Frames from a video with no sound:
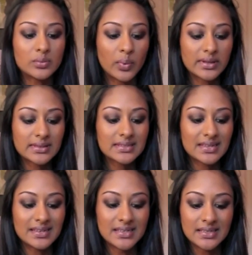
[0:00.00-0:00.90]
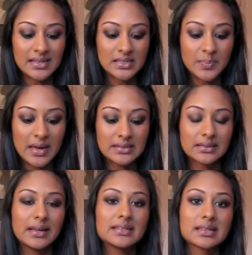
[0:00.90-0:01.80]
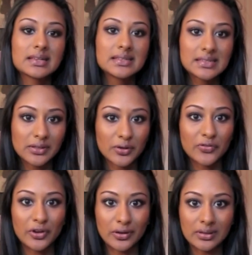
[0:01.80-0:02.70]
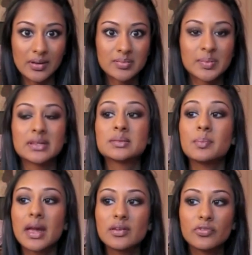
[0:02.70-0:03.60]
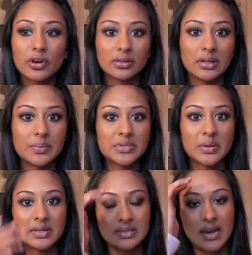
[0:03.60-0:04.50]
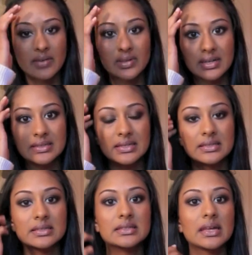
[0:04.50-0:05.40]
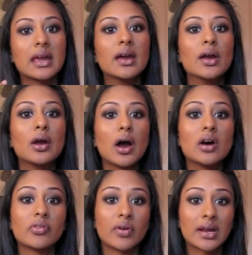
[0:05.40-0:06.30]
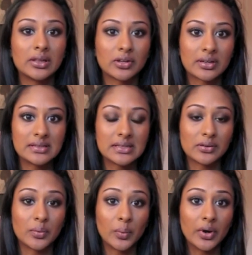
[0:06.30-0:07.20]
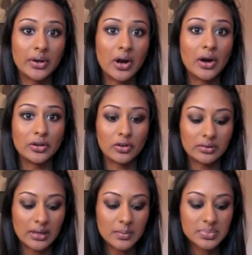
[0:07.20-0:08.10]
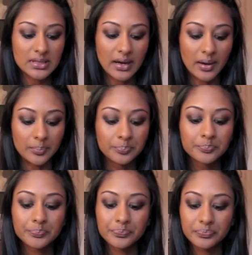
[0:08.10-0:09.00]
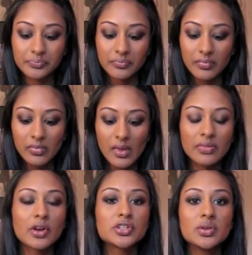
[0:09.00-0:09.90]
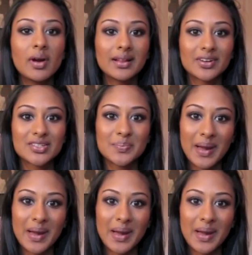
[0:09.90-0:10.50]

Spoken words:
what this is basically it's a concealer for your lips, but it's made for your lips so it doesn't have the consistency of a regular concealer would on your lips. There are two colors,